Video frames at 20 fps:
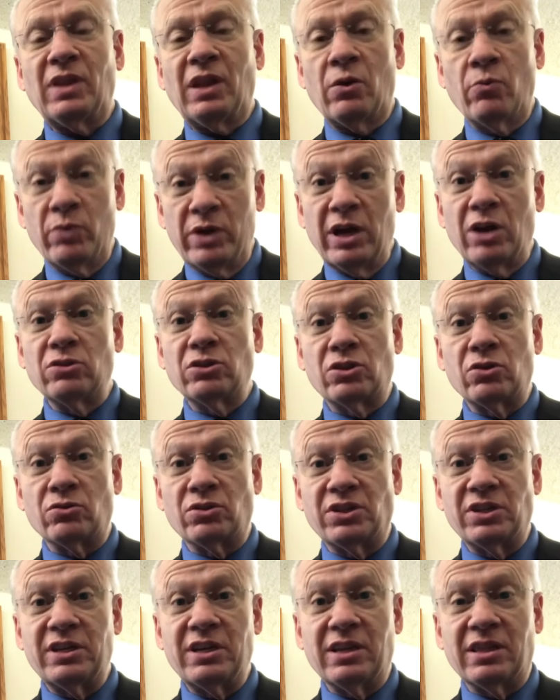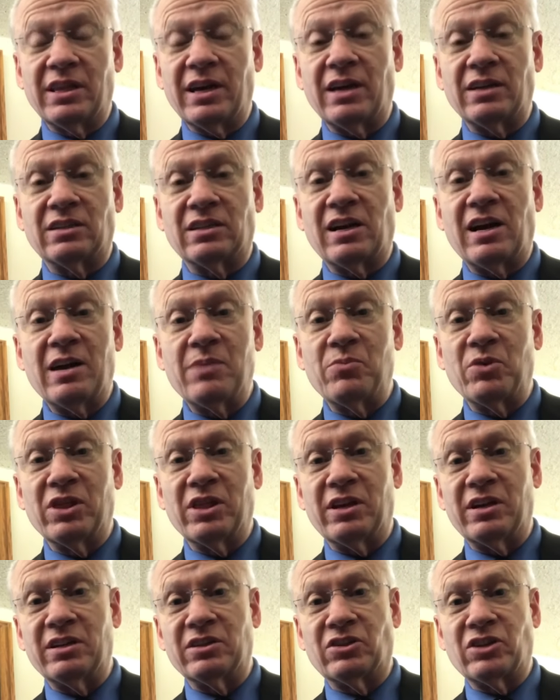We also see at that time when
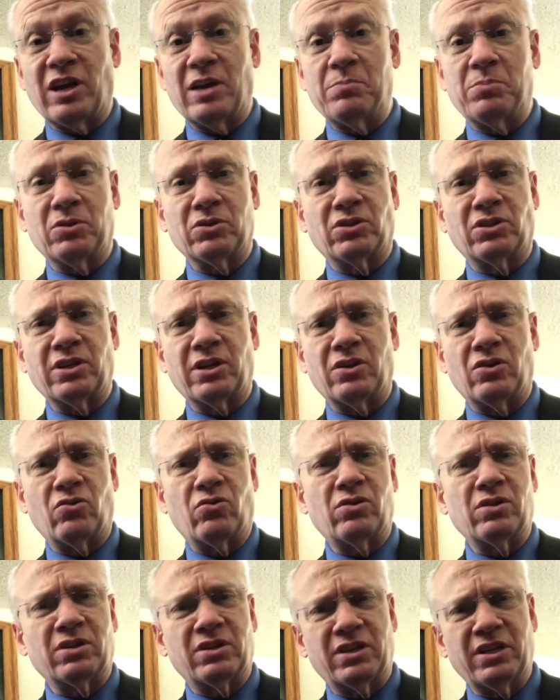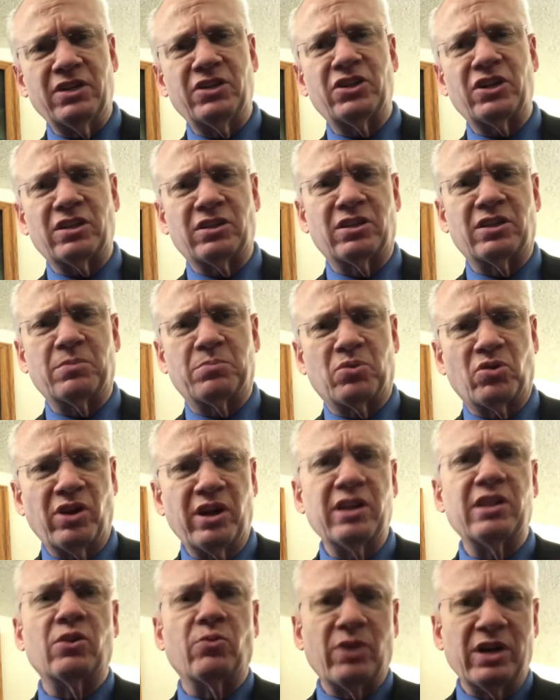the disciples said, "Lord, teach us to
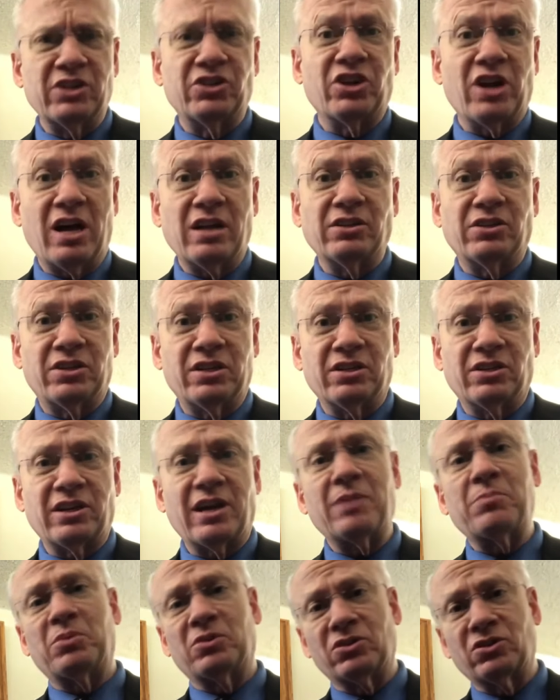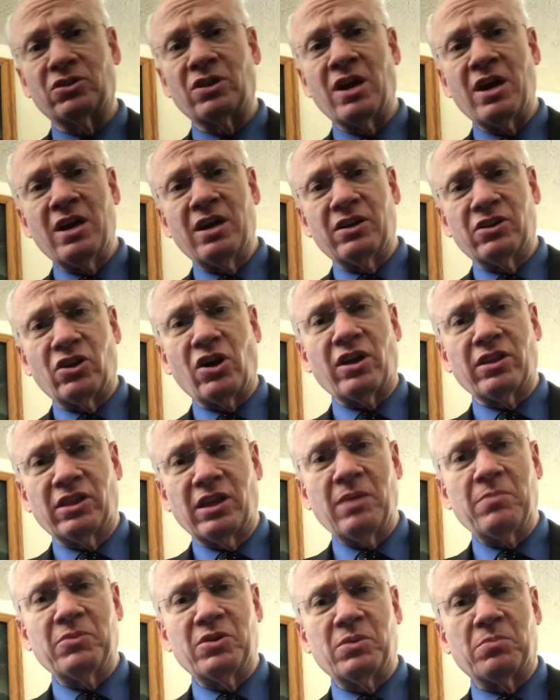pray the way John's disciples taught
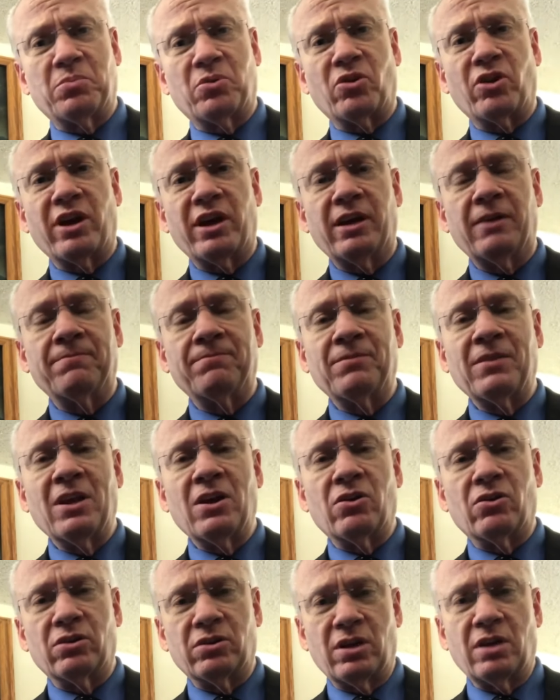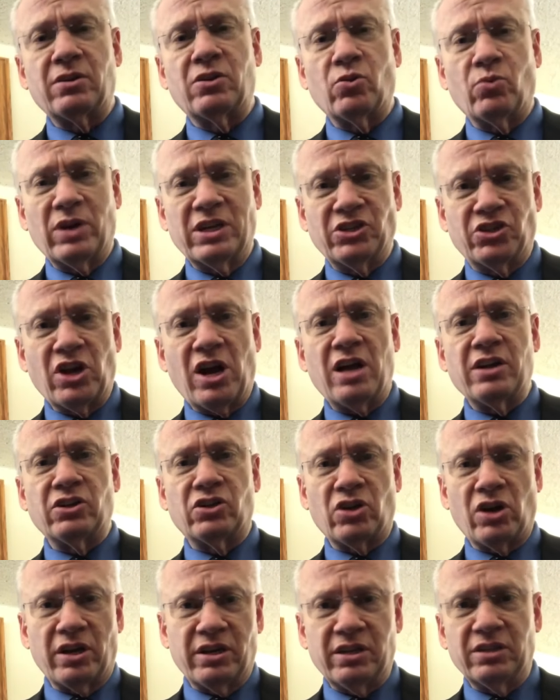them to pray," or the way John
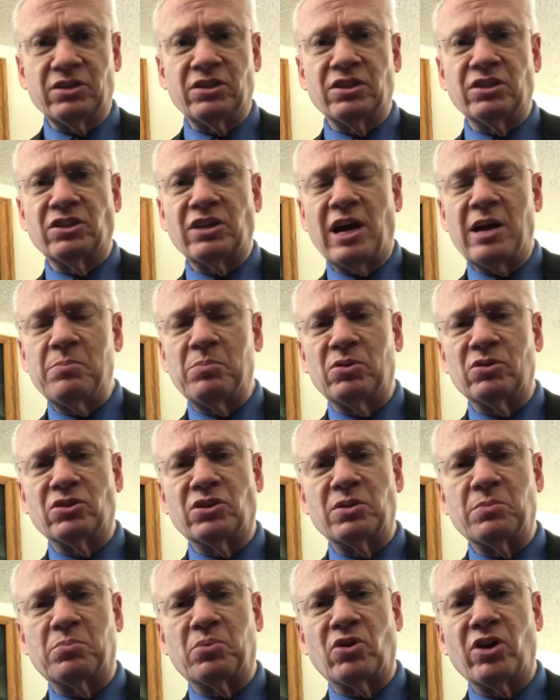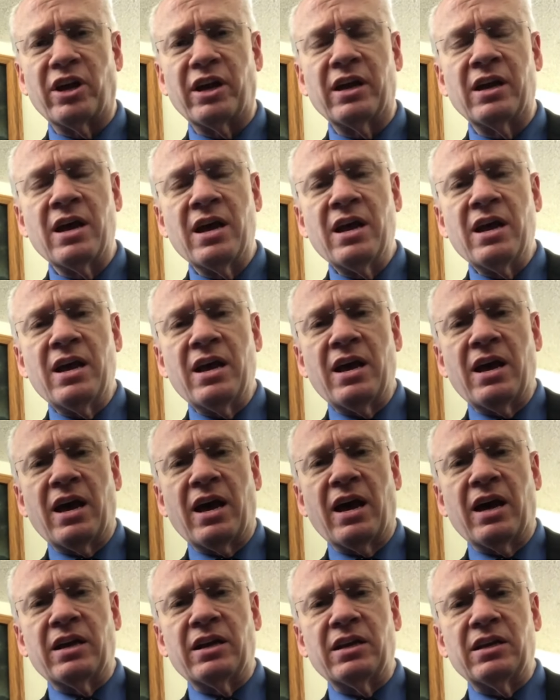taught his disciples to pray,
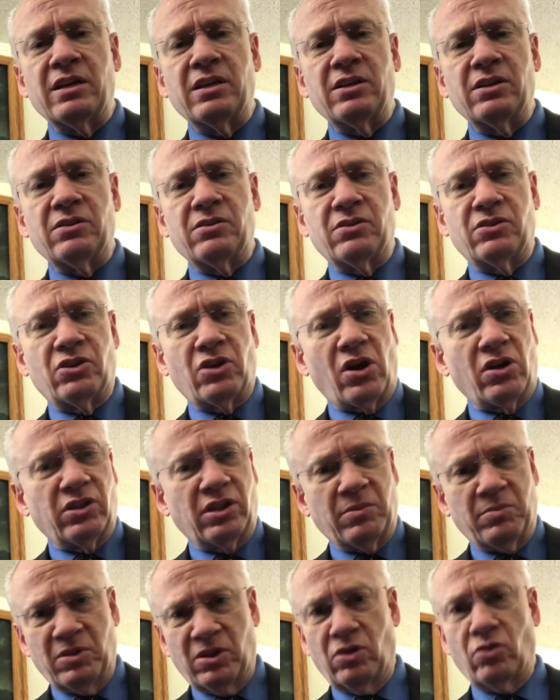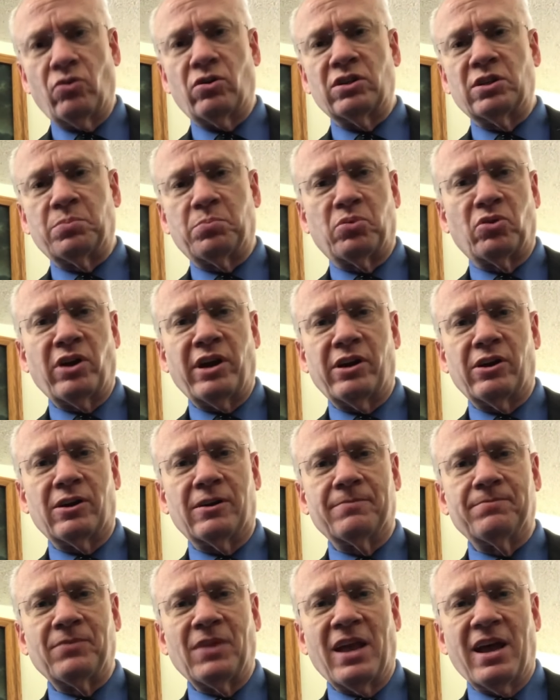and he taught them the Lord's Prayer.
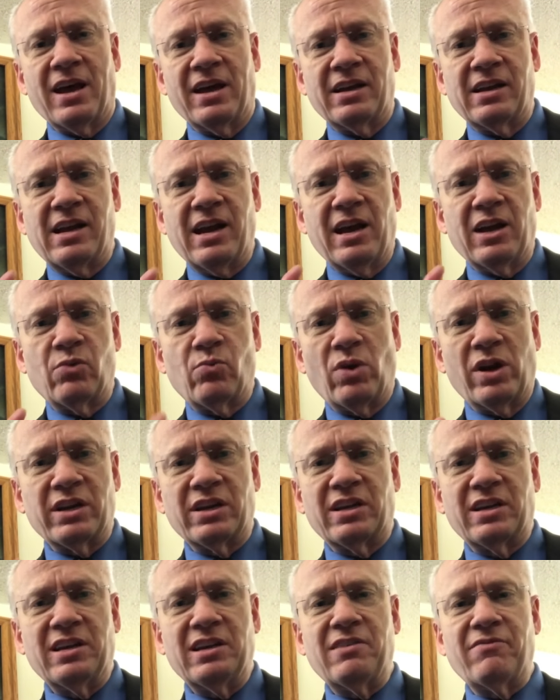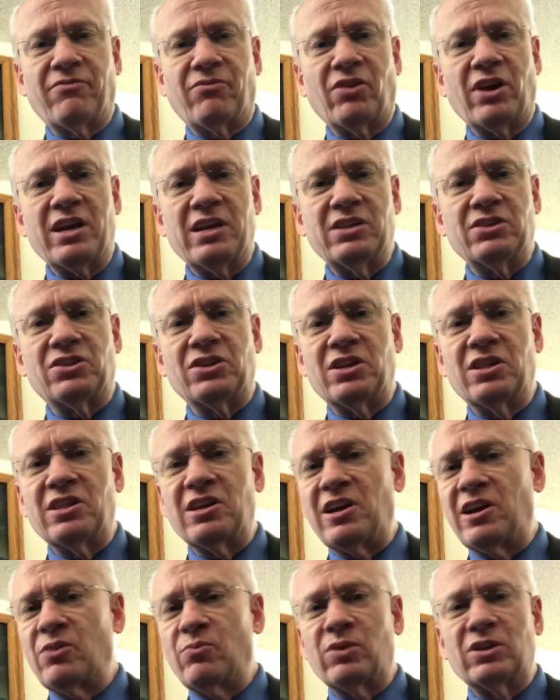And again, one key phrase in
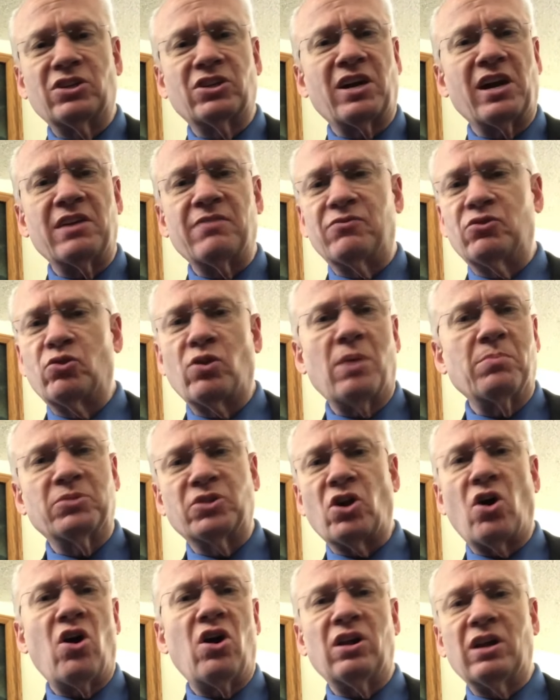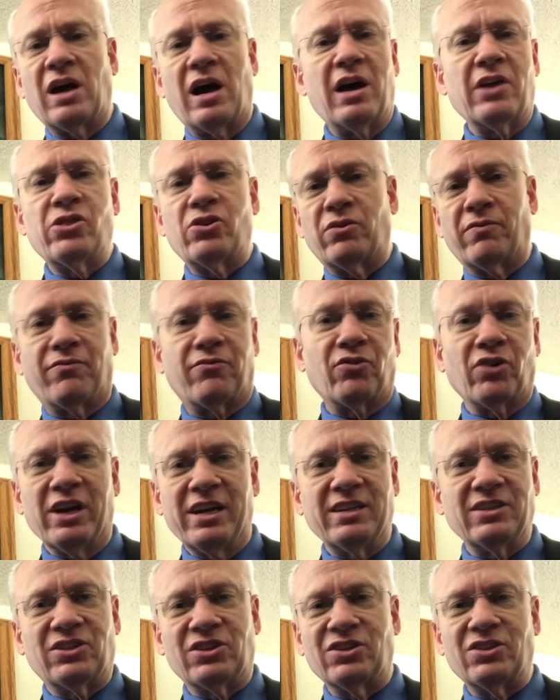there, which kind of trumps all other
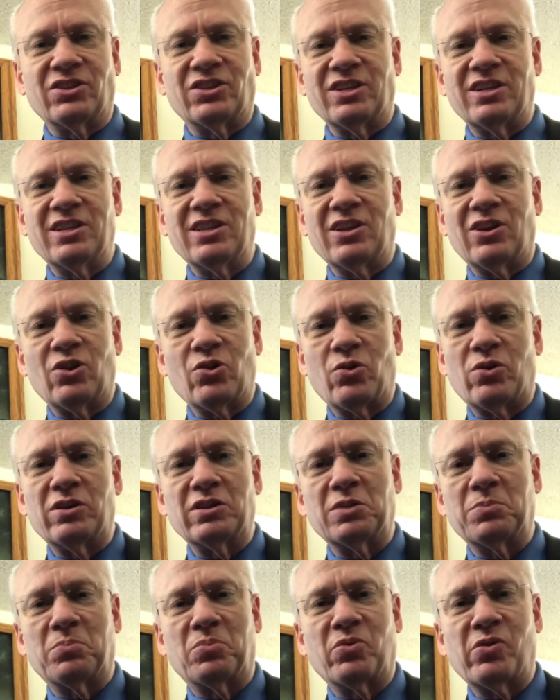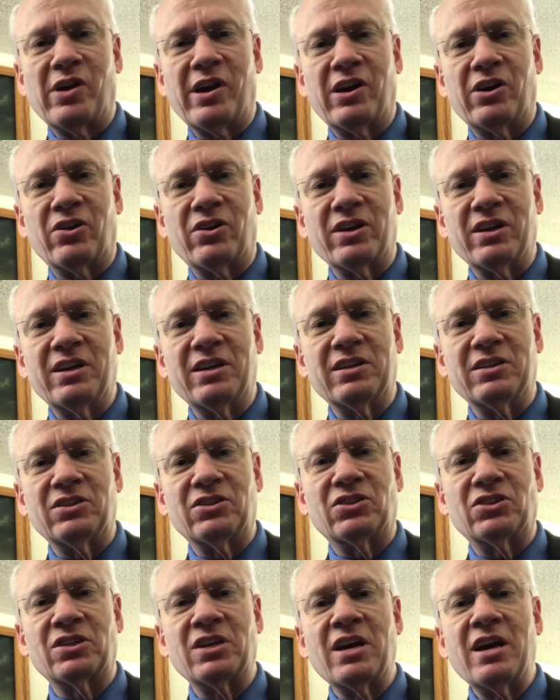phrases in the Lord's Prayer,
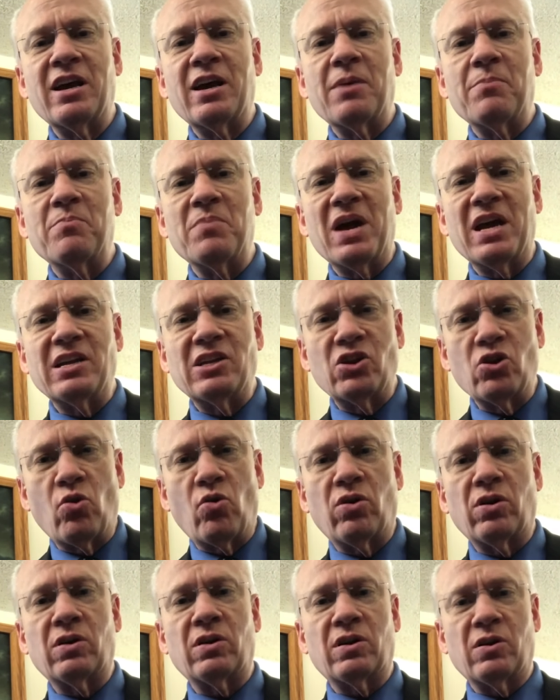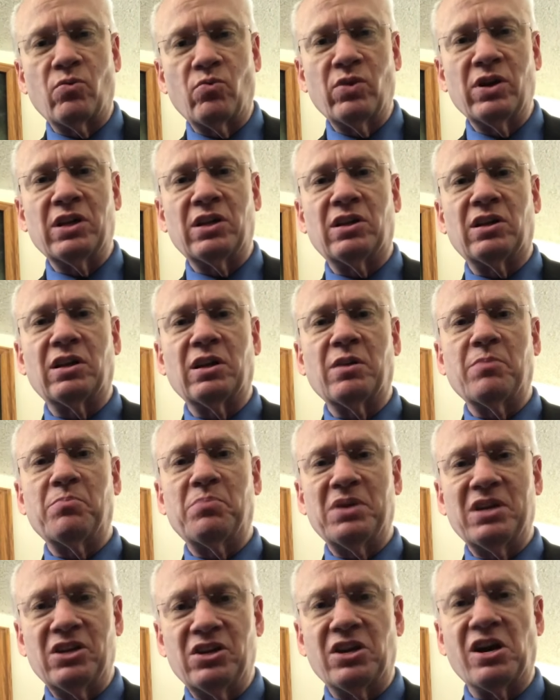is, "May your will
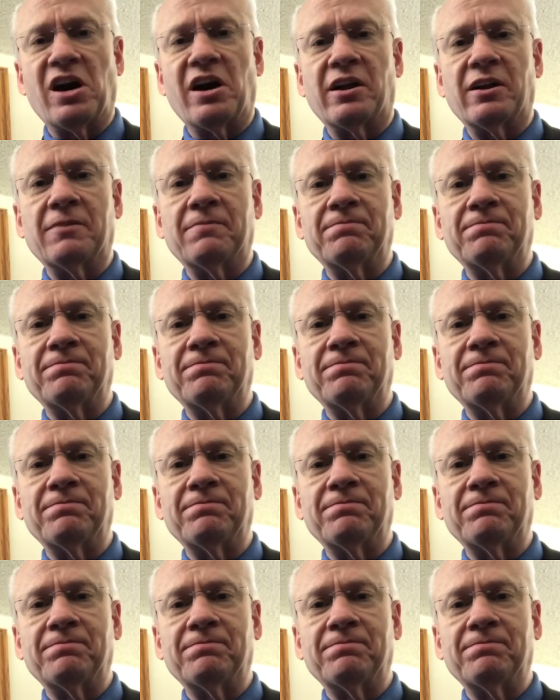be done.